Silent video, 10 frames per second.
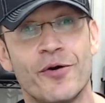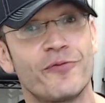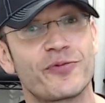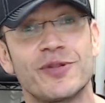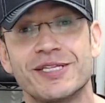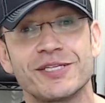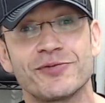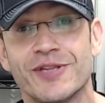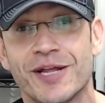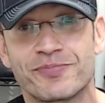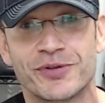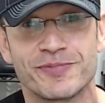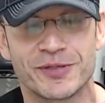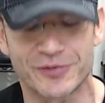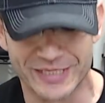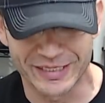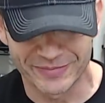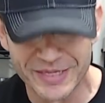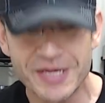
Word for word: hopefully this will not put me to sleep.